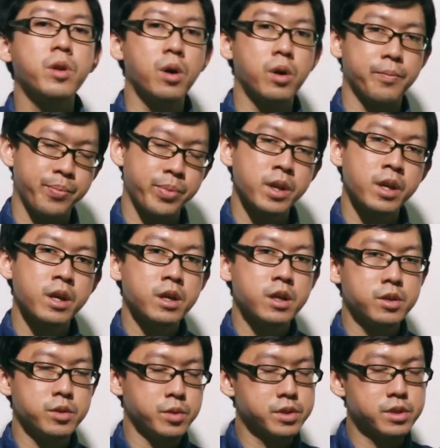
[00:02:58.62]
long.
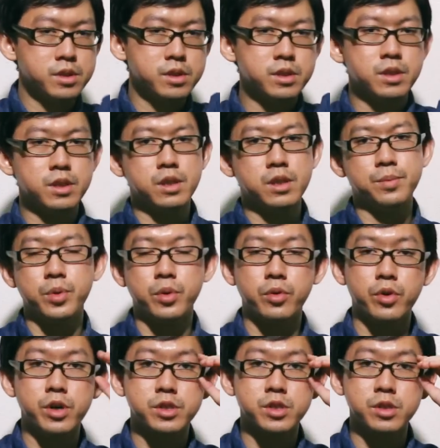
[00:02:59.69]
You'll see the
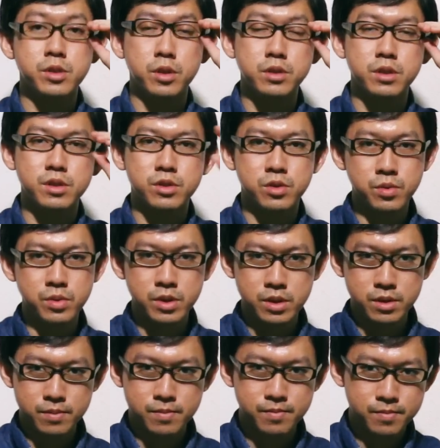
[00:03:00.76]
progression on the
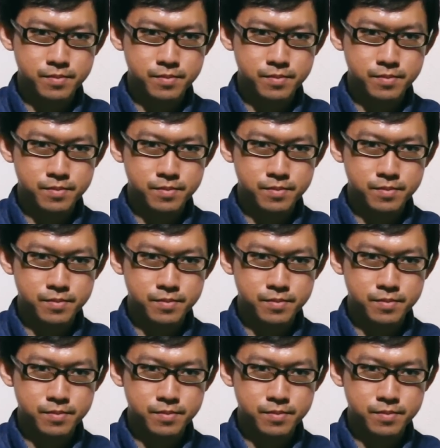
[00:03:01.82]
screen.